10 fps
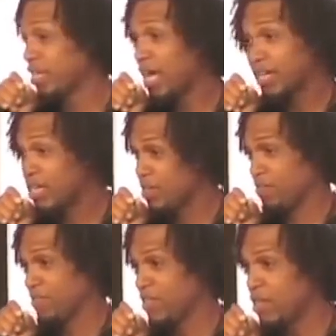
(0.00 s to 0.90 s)
there. I
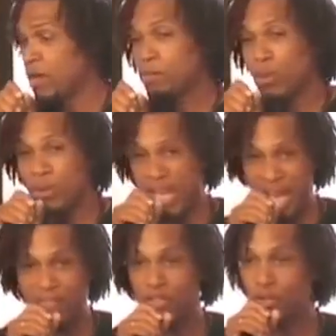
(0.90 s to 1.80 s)
leave. But we
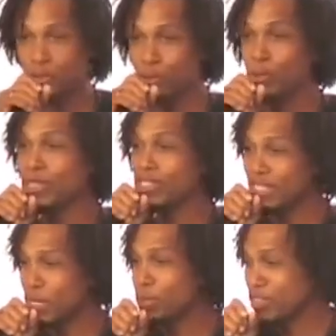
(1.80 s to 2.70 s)
have to
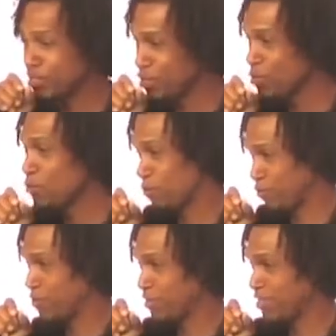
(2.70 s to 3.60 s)
deal with the
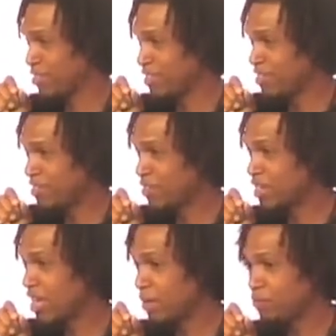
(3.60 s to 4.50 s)
youth,
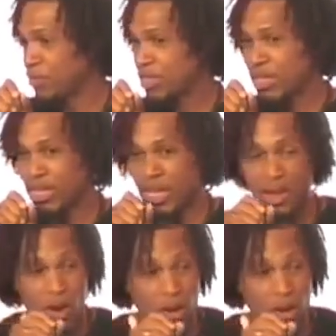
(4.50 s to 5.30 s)
okay? And